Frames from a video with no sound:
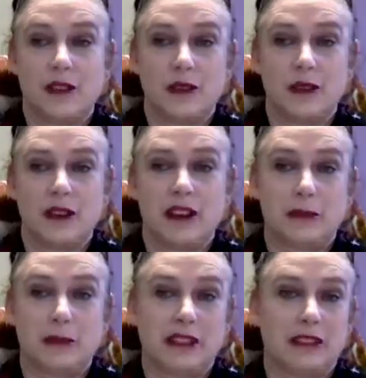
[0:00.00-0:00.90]
or how
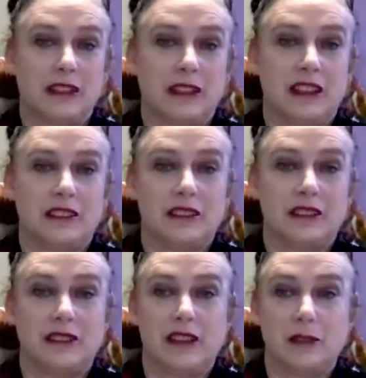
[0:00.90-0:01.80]
to make it look like you're
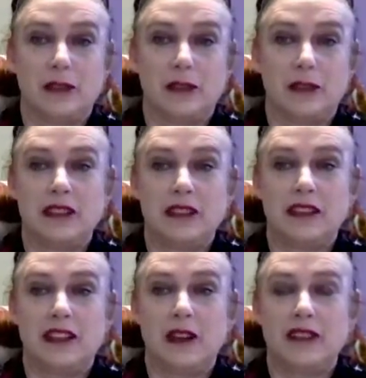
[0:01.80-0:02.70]
on the fly maybe,
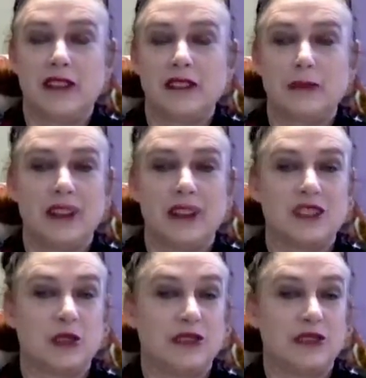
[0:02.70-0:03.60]
and how having the
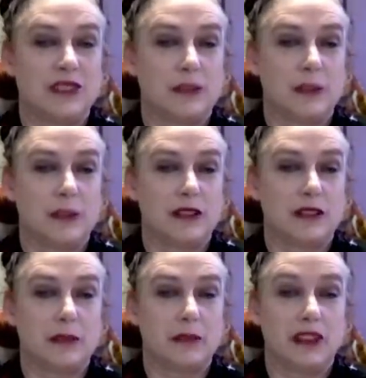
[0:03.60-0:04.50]
right joint venture
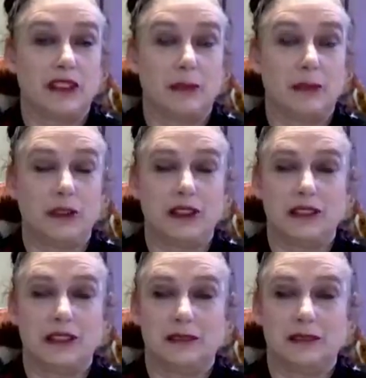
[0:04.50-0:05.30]
partner can make it all work.